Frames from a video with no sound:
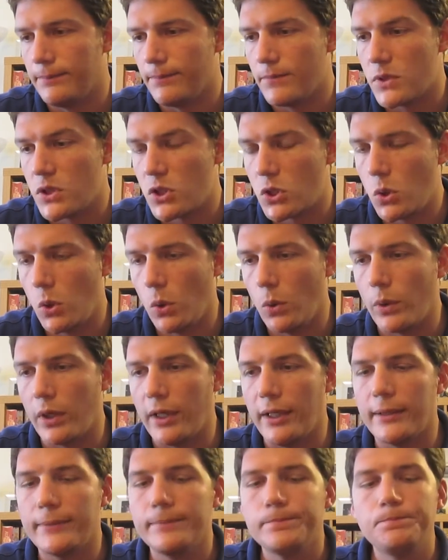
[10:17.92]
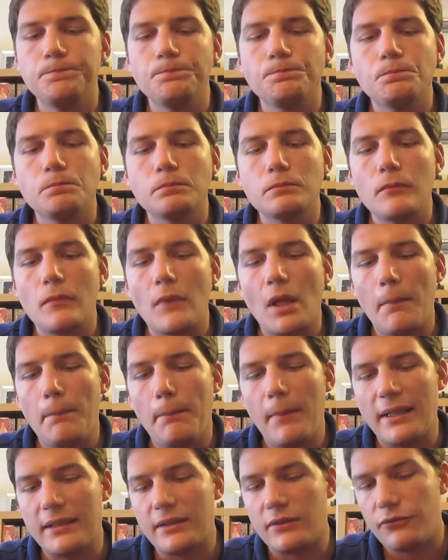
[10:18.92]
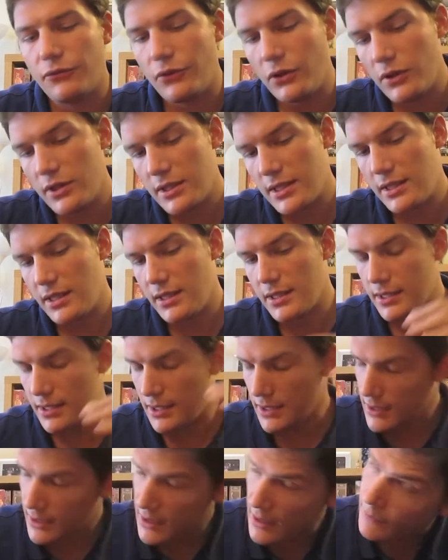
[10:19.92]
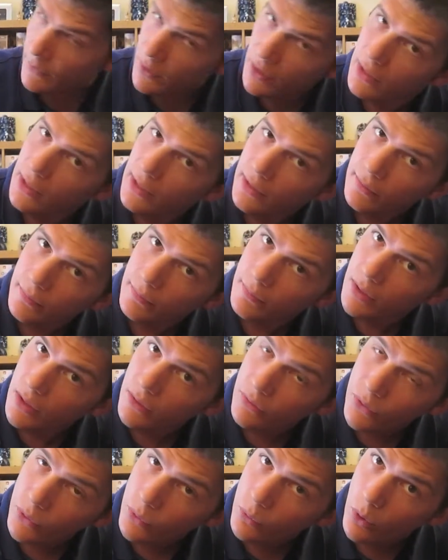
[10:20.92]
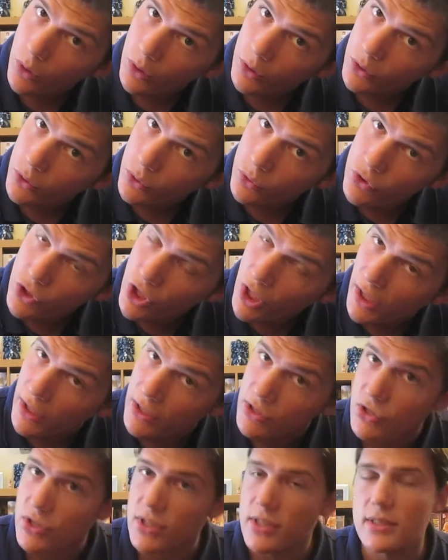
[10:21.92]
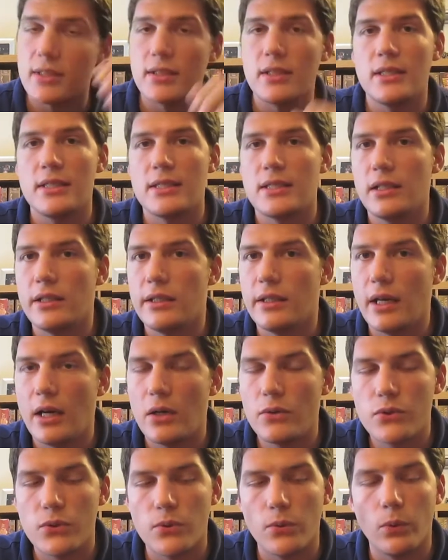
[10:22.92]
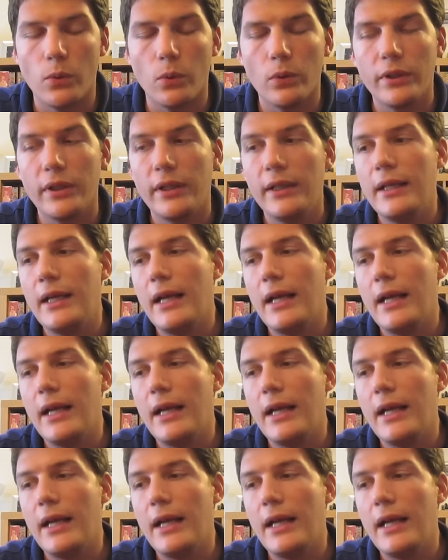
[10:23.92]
scoring. But first, this is something that if you want to change is easily house ruled.